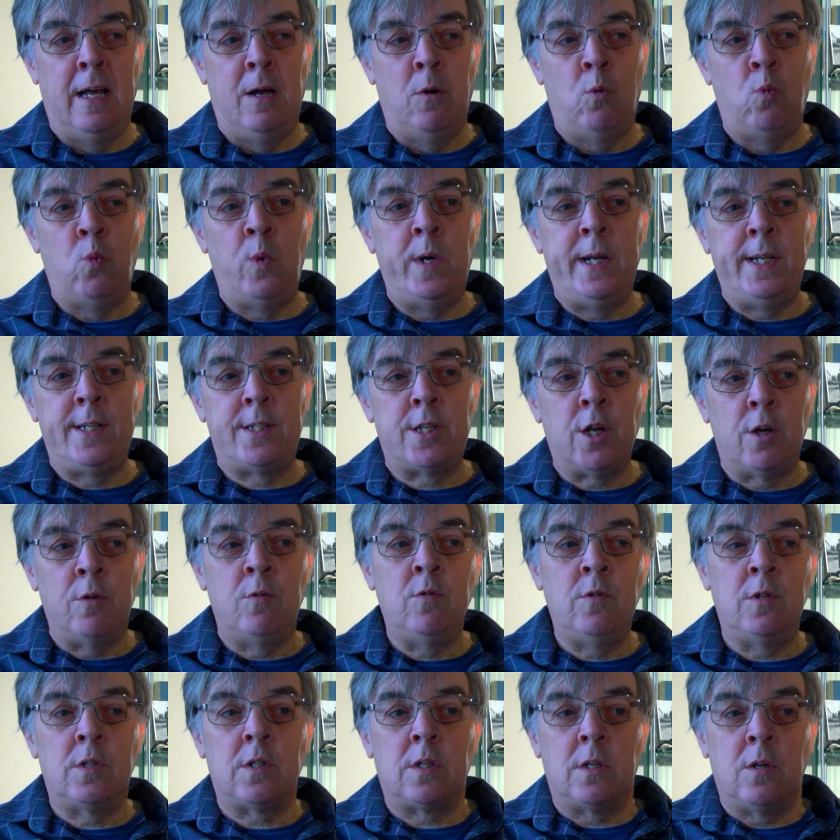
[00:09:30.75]
We
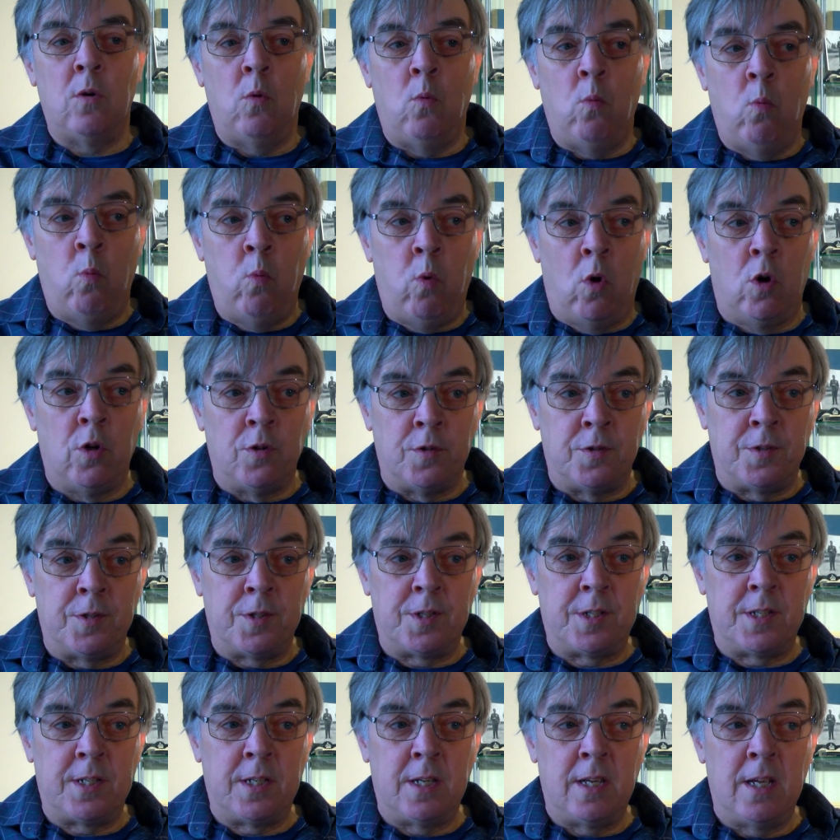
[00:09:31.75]
don't
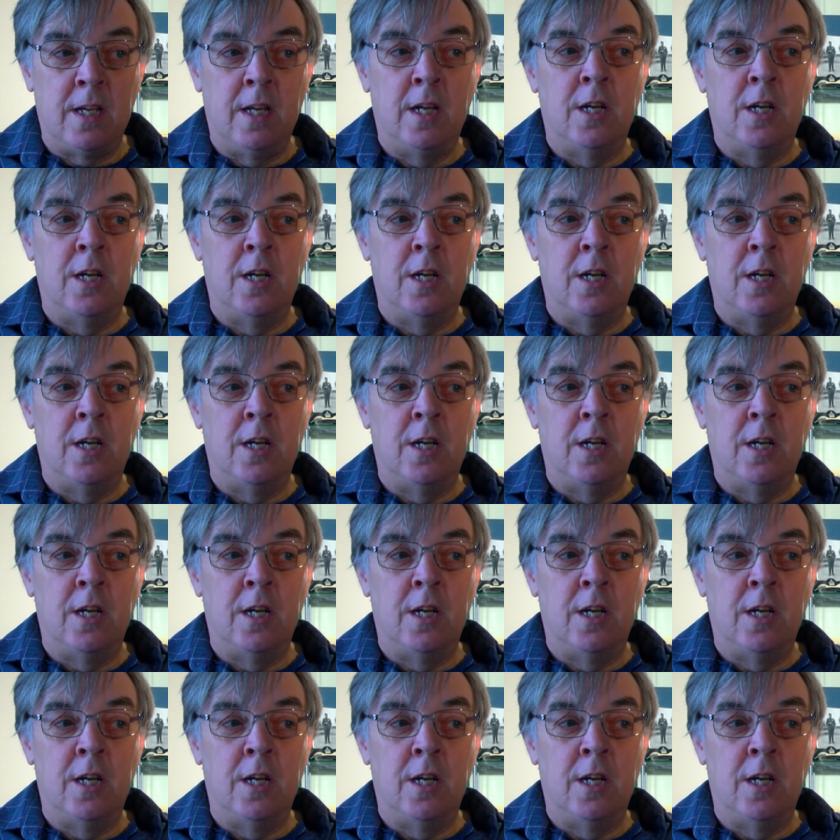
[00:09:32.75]
want